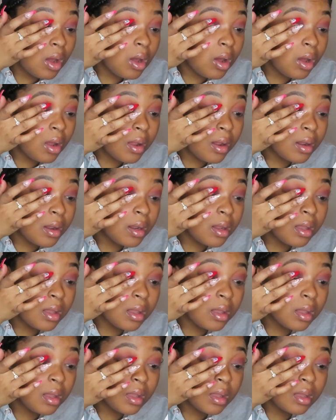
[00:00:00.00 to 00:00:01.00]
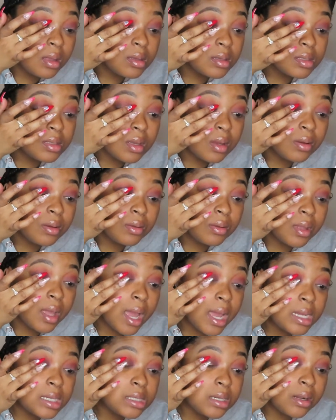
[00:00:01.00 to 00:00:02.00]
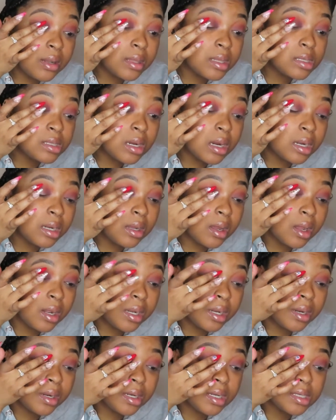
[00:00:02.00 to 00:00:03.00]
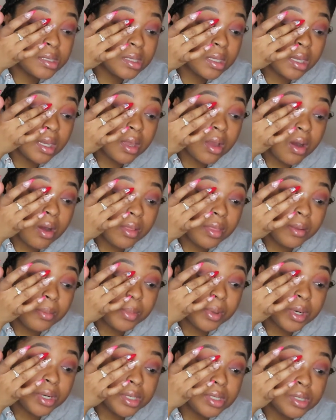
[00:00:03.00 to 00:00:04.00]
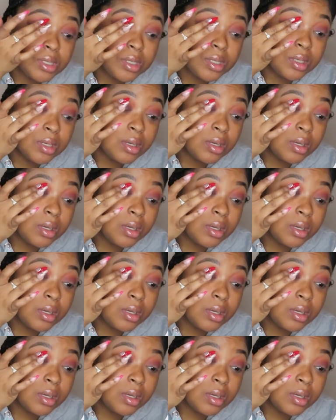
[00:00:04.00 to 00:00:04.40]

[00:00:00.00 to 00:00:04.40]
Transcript: on, so the eyeshadow that's already on here doesn't get on the brush.